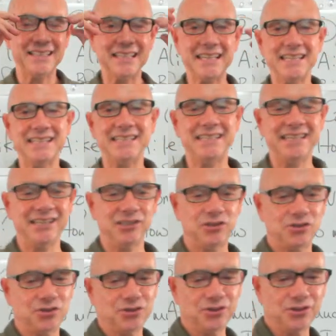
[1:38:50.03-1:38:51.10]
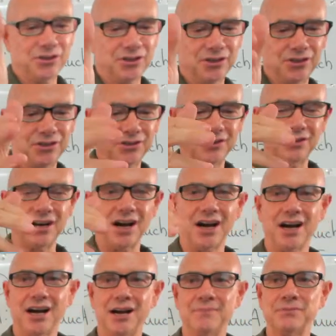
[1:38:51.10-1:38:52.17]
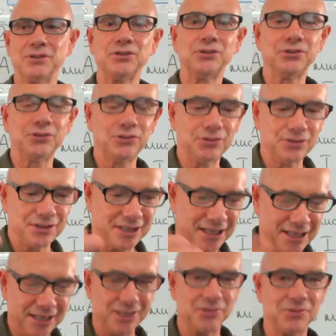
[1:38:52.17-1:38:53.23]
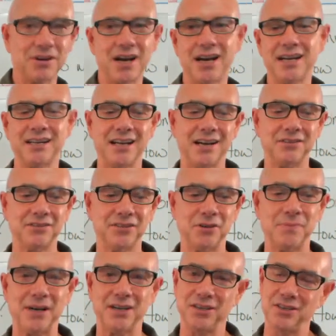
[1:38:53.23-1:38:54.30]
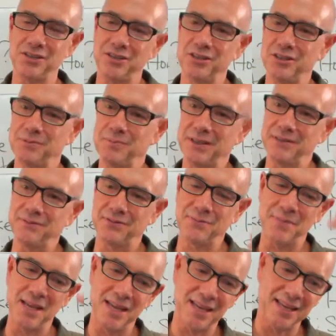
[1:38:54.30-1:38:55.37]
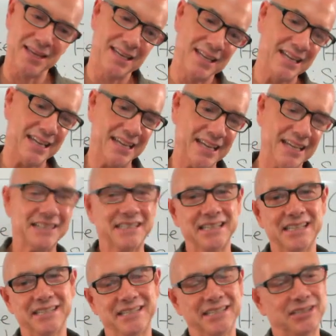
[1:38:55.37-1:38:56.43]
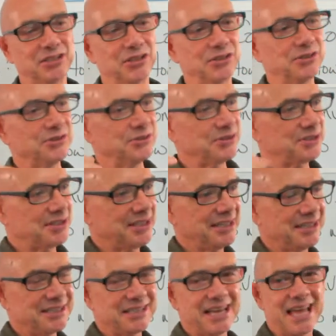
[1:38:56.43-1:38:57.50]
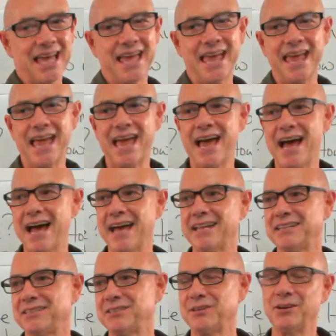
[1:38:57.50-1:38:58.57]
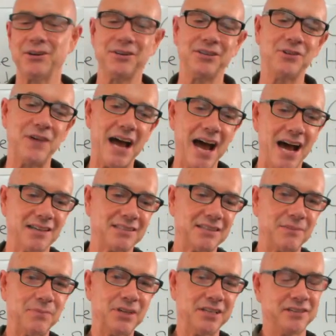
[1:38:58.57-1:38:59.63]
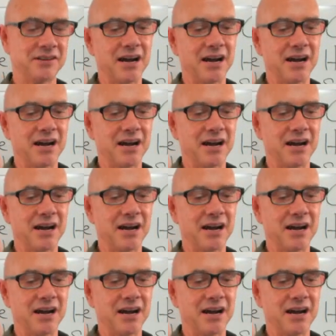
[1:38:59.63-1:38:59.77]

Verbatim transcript: easy to um, lose things, right? I don't know about you, but for me, it's easy to lose things. And so you ask someone in your